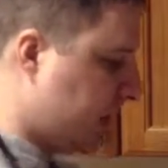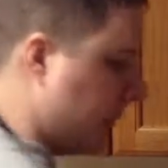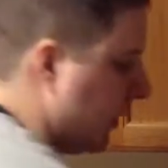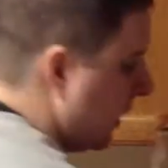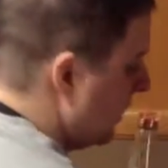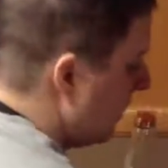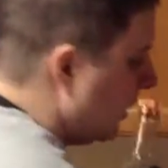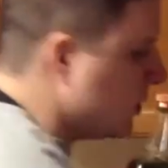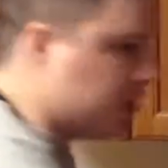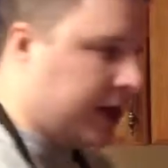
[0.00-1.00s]
I'm going to
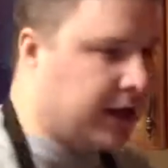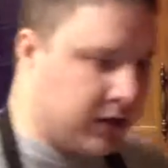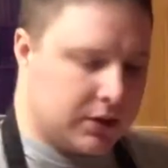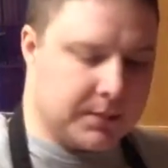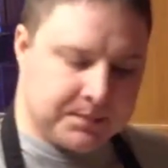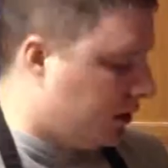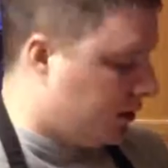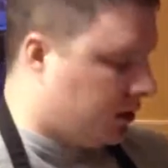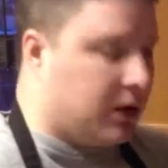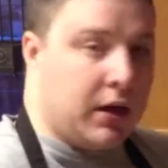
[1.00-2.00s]
continue shaking them,
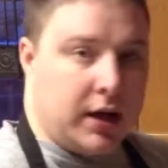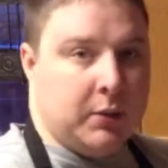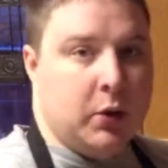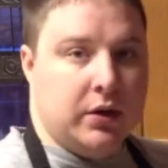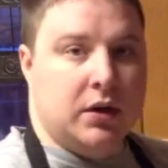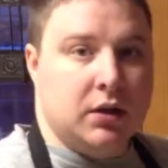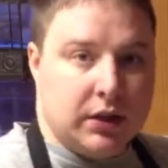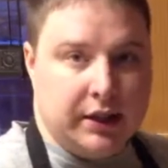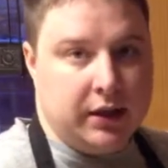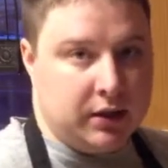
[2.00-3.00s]
and I'm going to
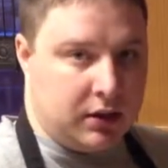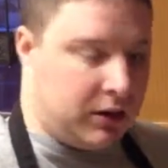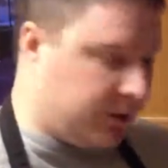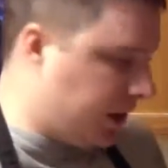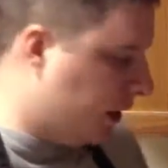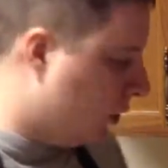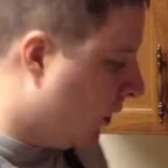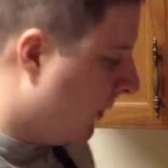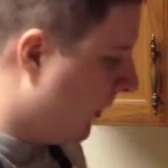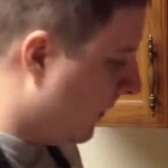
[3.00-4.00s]
clean all of my
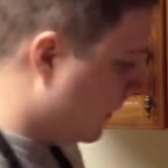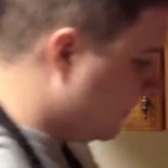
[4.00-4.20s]
equipment